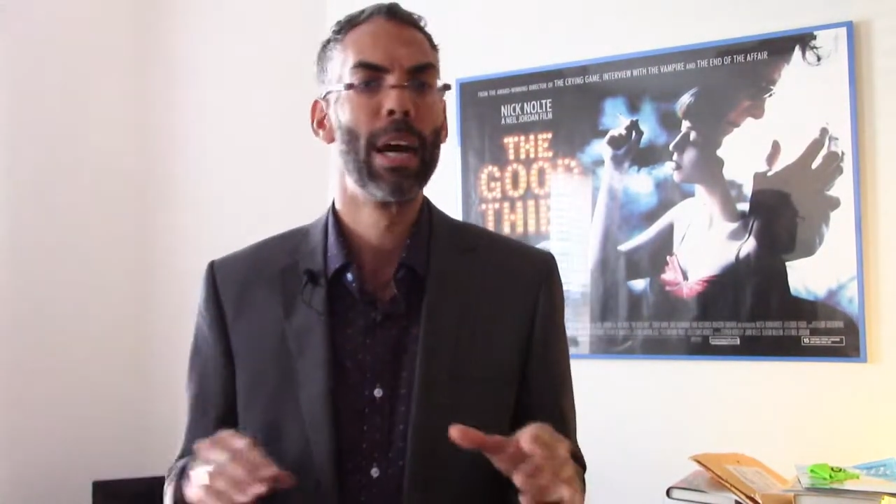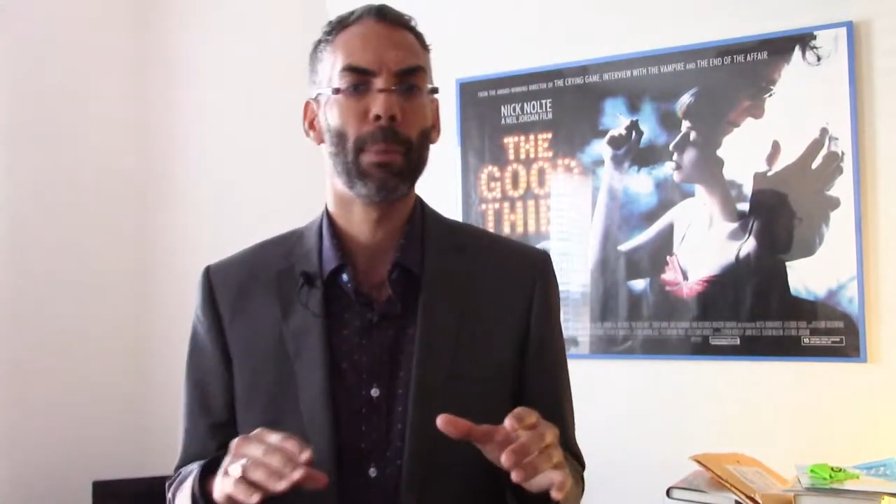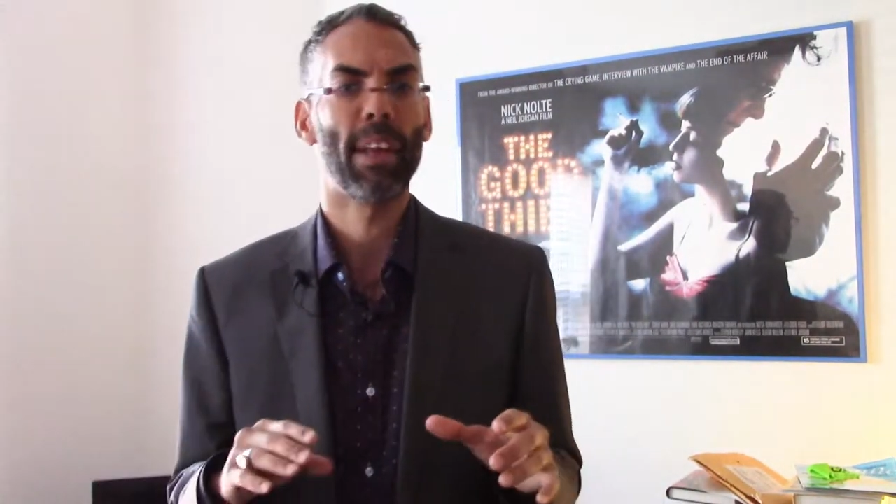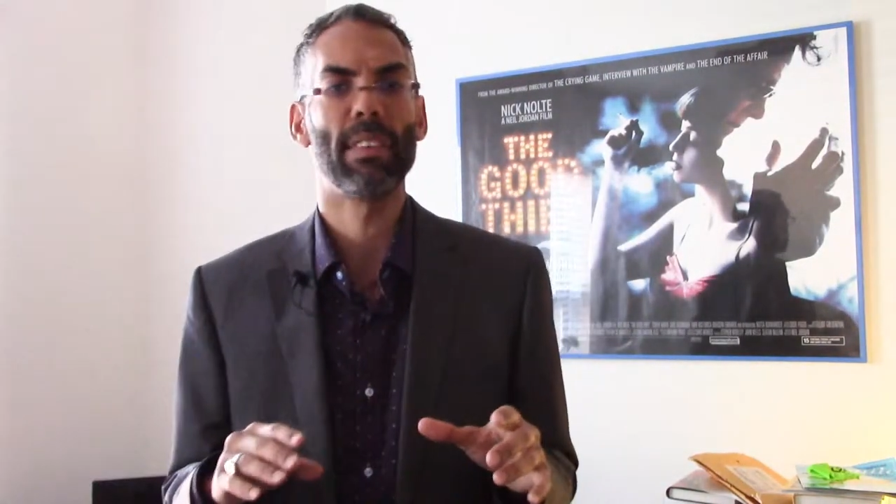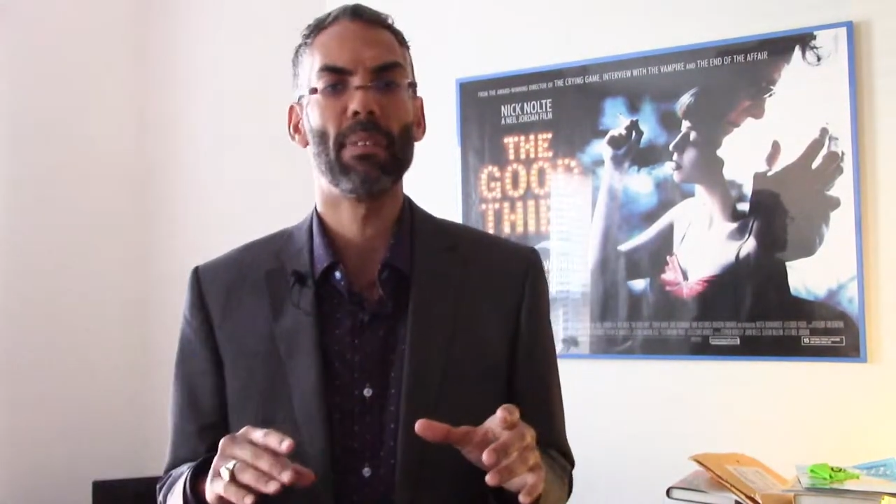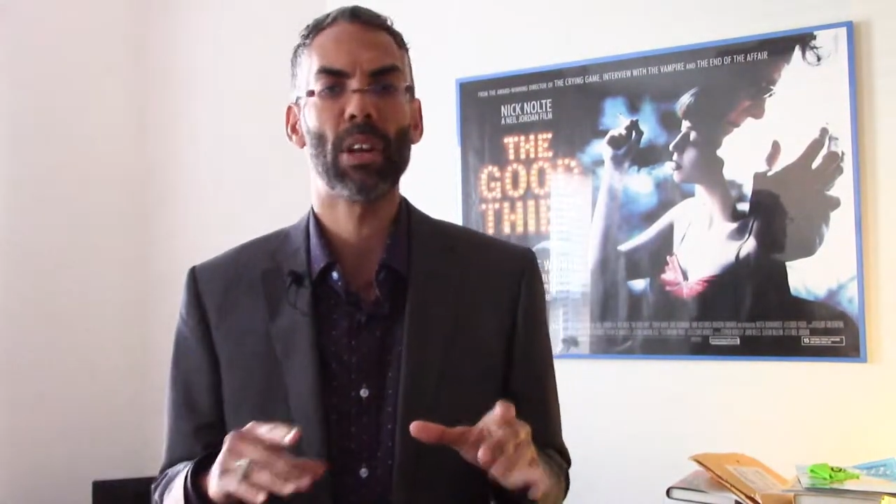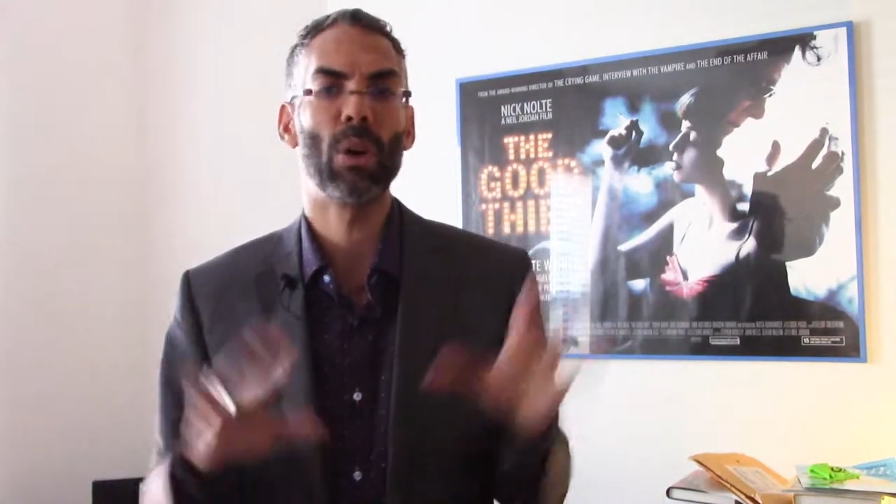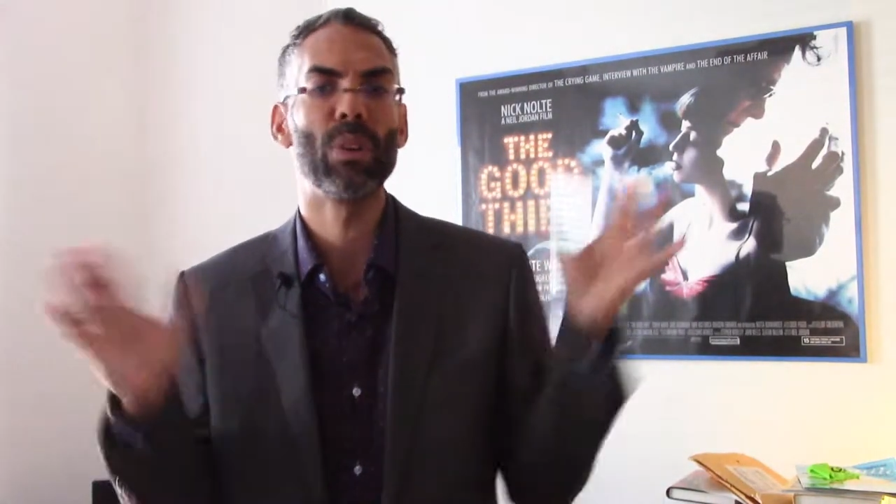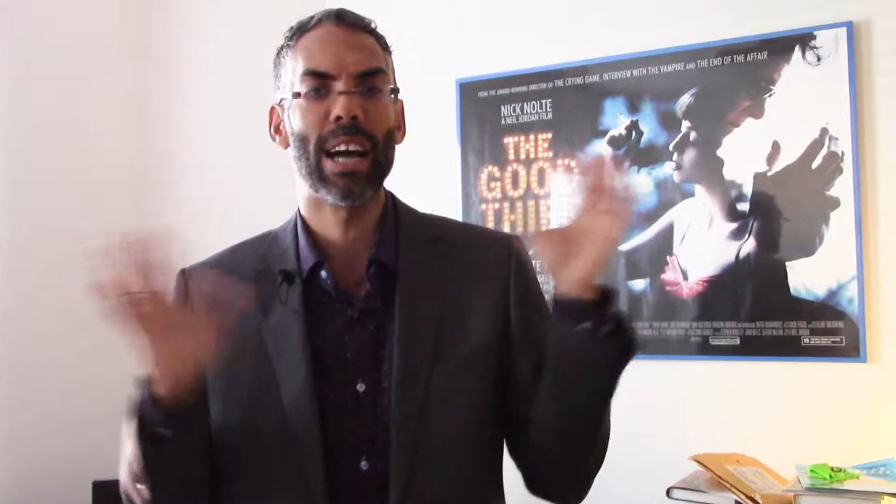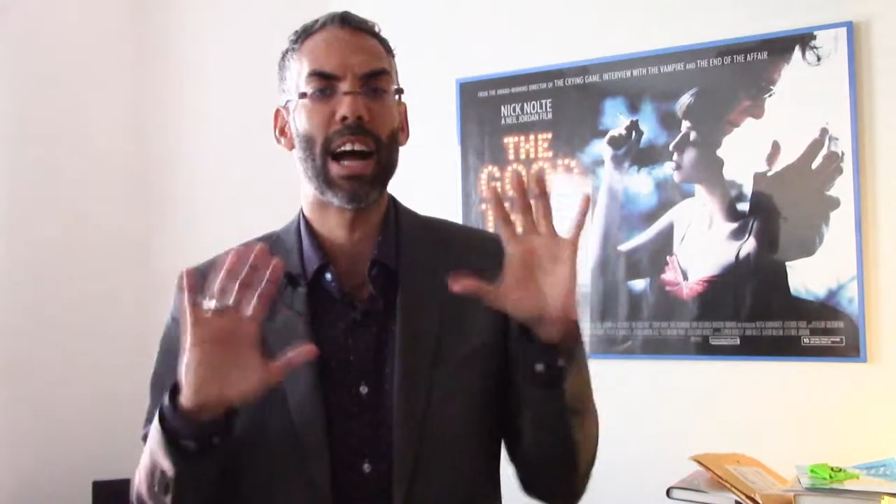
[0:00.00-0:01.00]
because they figure,
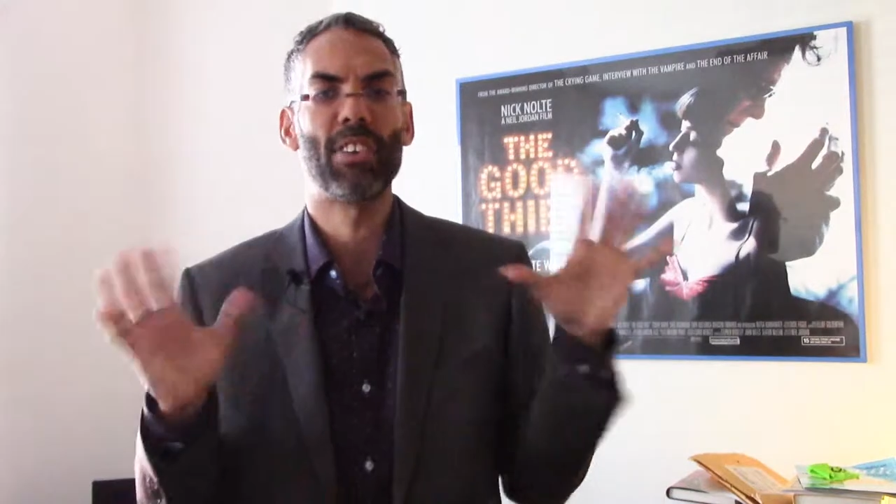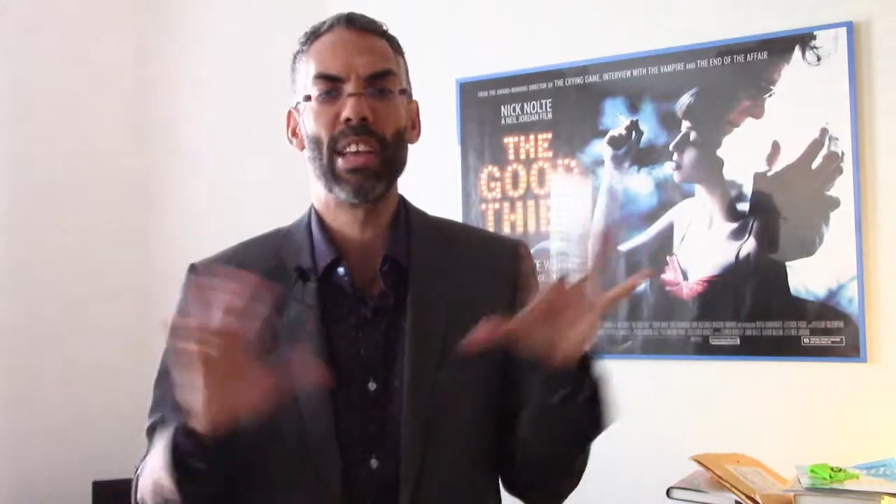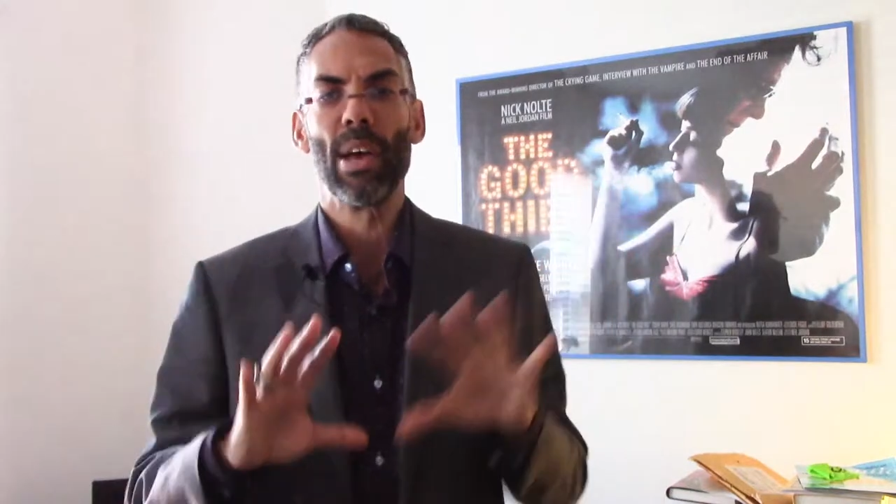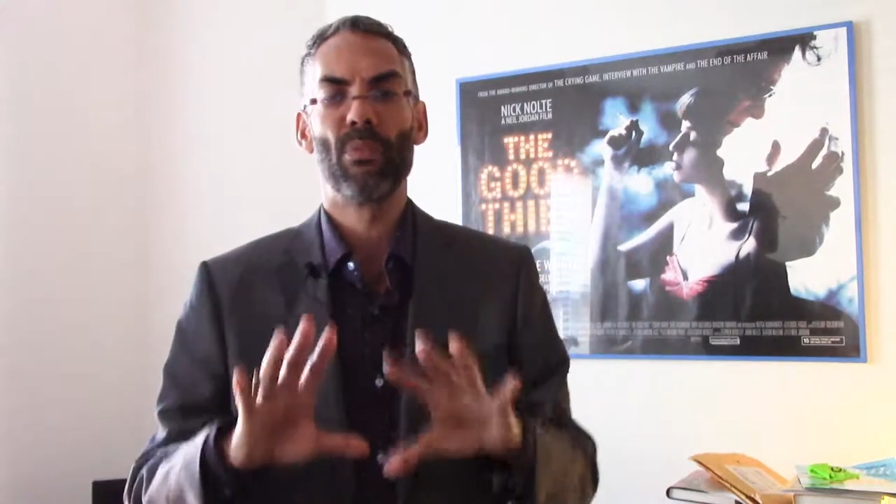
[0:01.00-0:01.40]
oh gosh,